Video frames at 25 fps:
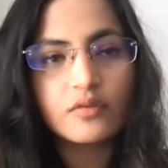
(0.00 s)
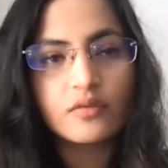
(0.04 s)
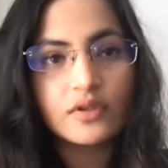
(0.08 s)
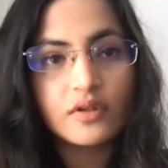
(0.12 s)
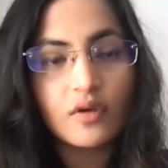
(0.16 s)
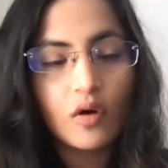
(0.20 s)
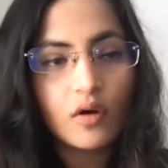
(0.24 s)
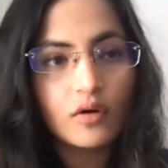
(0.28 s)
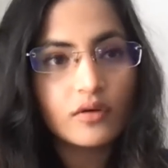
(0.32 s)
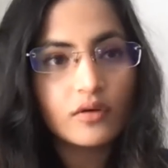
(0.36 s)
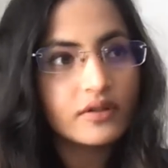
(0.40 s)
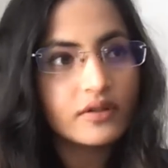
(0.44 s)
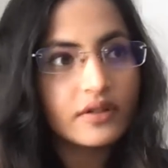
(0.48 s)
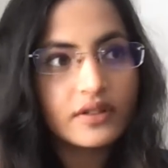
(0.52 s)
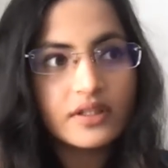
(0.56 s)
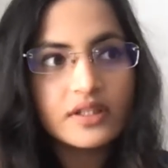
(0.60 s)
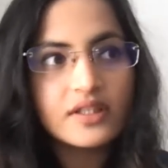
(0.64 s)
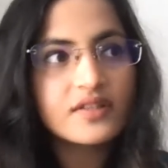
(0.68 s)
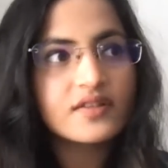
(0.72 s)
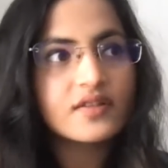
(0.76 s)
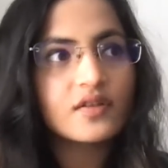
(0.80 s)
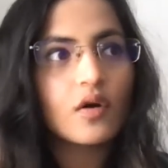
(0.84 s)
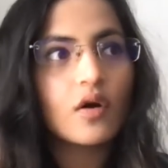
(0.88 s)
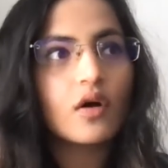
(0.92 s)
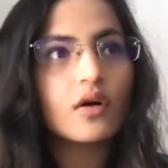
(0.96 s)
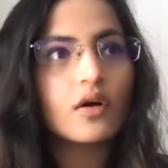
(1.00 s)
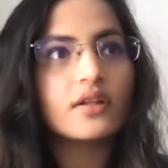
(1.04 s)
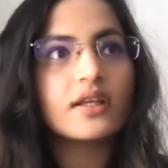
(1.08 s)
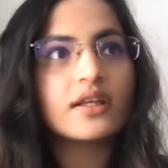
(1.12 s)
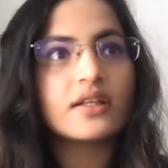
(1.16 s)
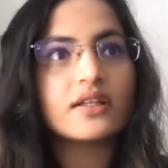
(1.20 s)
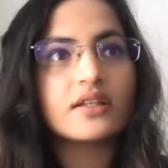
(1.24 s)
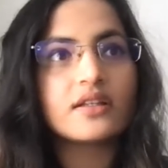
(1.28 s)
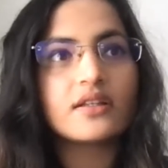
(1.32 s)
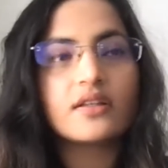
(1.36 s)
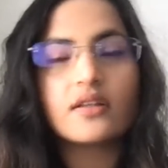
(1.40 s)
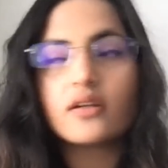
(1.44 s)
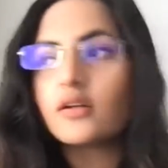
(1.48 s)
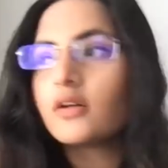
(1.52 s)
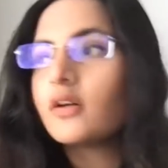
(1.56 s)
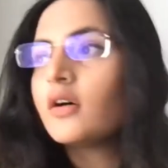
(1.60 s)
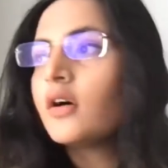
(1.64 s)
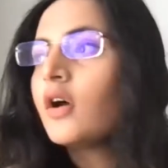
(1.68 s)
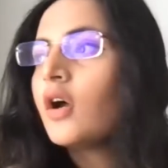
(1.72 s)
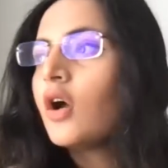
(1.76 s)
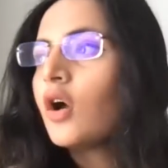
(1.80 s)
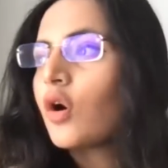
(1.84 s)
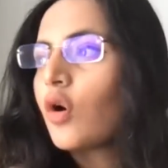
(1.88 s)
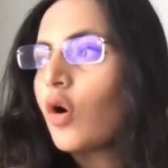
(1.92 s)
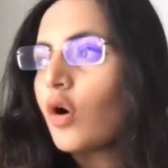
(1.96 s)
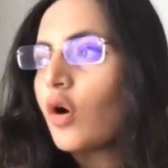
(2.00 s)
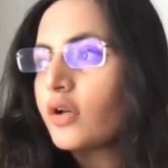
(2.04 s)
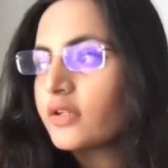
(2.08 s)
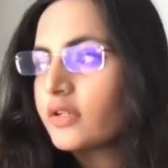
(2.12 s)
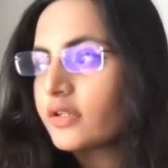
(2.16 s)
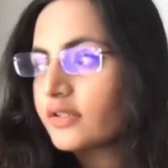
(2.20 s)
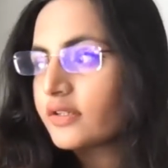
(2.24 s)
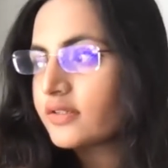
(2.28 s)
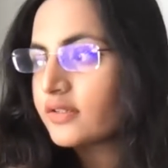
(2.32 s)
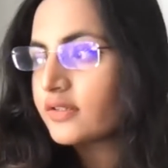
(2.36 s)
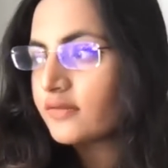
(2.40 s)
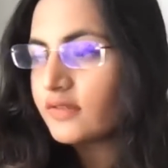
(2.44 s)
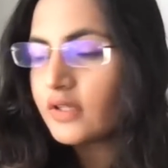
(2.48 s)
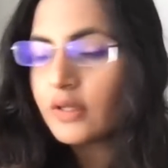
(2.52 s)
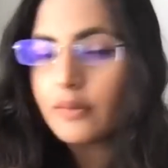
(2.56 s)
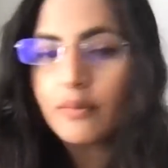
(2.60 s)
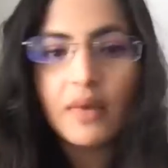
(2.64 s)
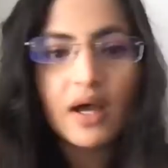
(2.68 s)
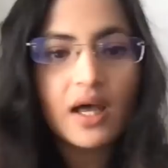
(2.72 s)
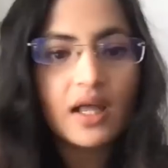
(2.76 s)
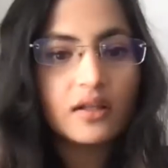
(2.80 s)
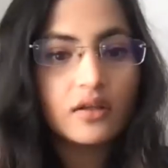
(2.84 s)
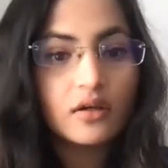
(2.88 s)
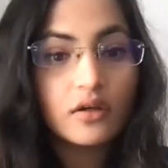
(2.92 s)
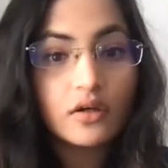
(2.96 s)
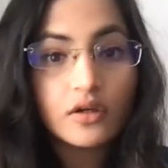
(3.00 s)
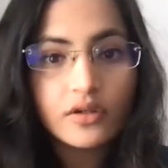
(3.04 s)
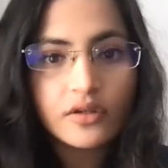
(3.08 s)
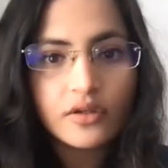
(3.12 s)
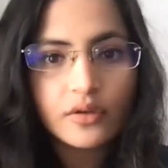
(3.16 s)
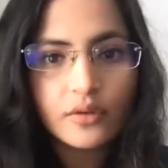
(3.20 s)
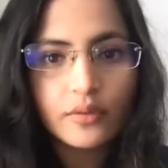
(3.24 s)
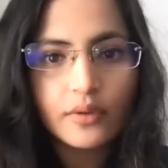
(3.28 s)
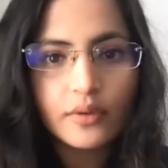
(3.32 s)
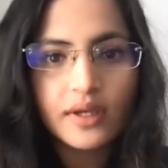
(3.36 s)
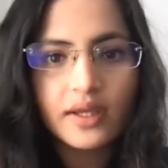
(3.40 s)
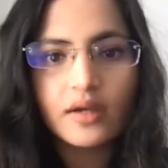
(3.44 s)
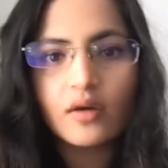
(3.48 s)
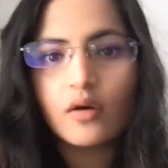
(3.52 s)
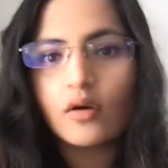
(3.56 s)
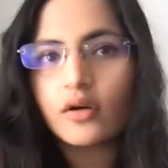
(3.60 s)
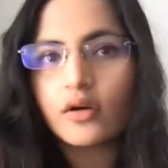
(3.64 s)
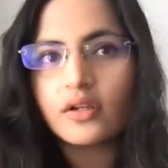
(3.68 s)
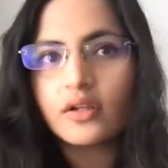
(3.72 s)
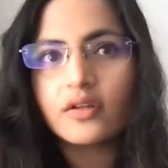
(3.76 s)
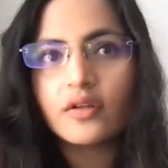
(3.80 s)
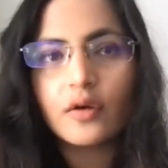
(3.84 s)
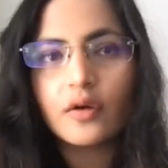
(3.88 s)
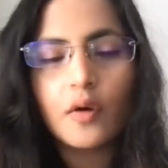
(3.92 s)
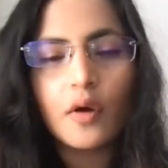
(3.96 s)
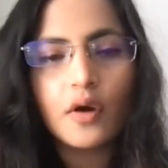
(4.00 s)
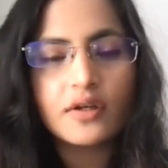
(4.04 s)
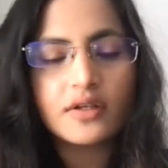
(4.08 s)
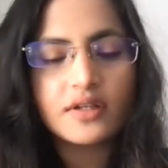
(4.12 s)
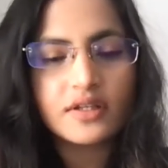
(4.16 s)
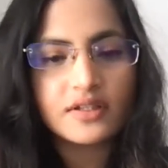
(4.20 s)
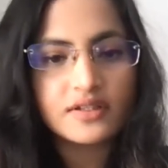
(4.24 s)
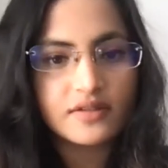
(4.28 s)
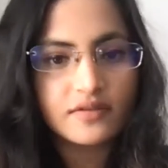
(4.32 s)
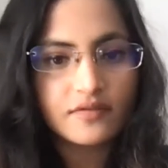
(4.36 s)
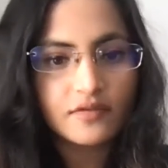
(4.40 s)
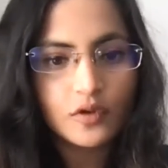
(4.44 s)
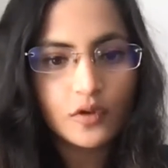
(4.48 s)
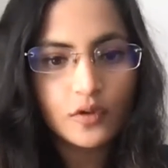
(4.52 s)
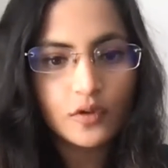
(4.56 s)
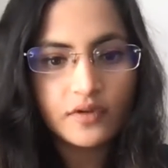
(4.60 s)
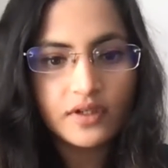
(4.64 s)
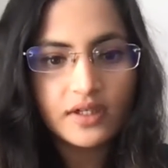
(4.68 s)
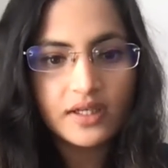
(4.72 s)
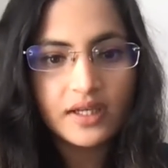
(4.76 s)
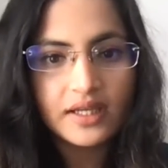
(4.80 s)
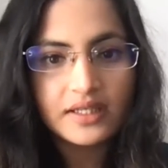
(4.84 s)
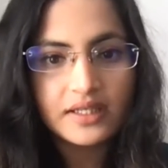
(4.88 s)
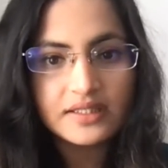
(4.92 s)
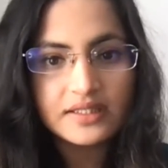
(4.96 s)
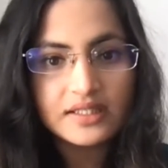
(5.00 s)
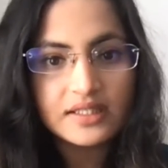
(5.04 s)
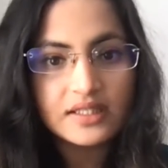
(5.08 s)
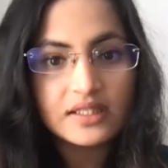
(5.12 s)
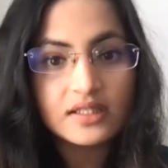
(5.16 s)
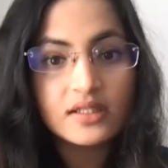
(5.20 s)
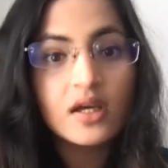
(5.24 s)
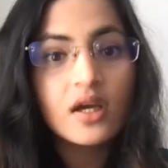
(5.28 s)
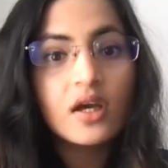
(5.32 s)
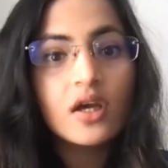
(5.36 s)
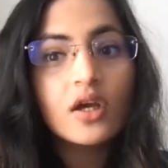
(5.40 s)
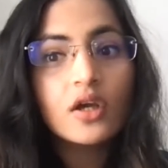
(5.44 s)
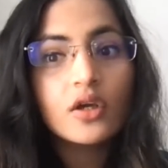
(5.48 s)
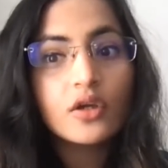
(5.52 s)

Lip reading: We already saw that in the context of Nepal earthquake or in the context of COVID-19,